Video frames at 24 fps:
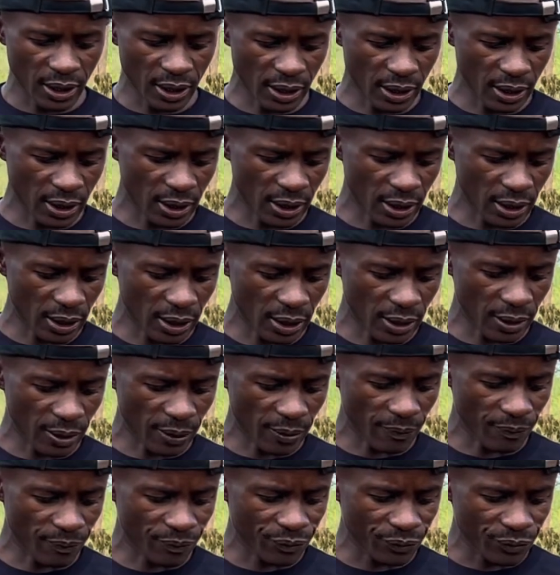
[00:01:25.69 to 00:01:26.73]

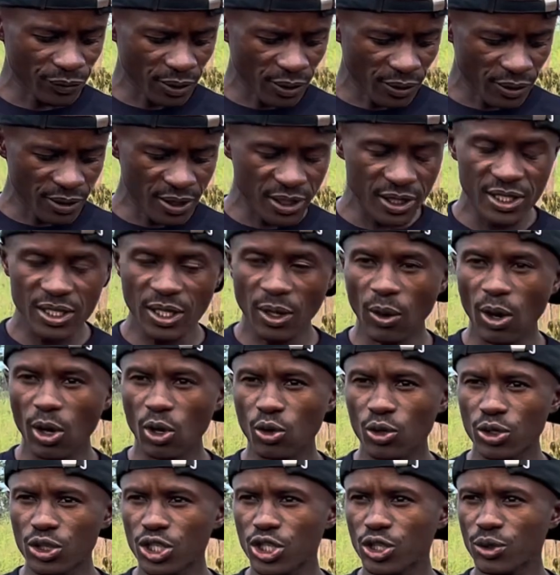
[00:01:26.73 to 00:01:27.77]
Um, this is our
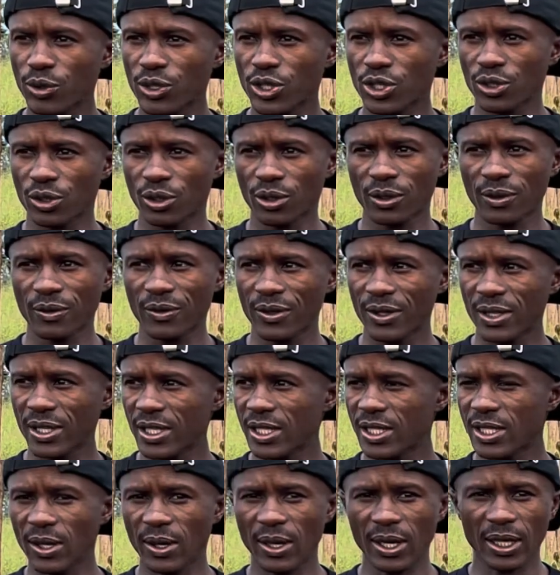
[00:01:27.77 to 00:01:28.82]
continuation
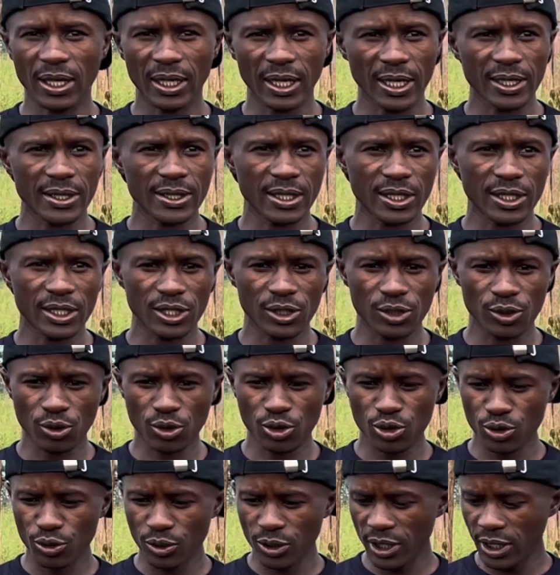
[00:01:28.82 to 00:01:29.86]
is our class that is
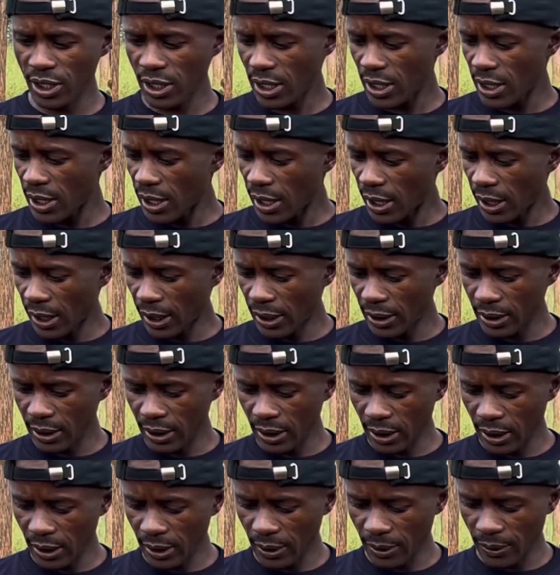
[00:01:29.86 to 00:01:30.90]
continuing and
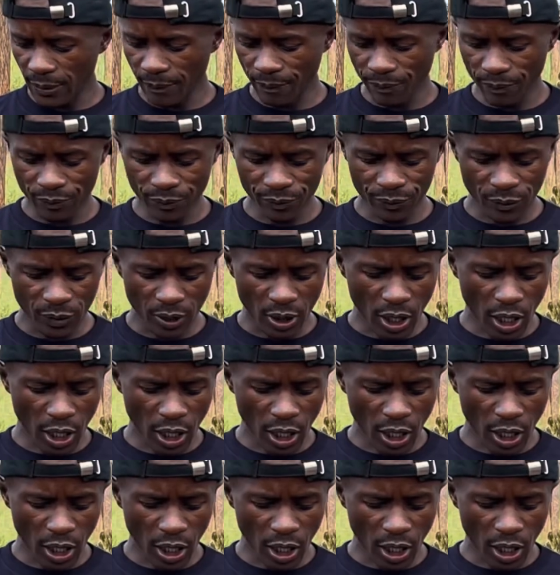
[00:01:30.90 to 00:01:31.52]
um,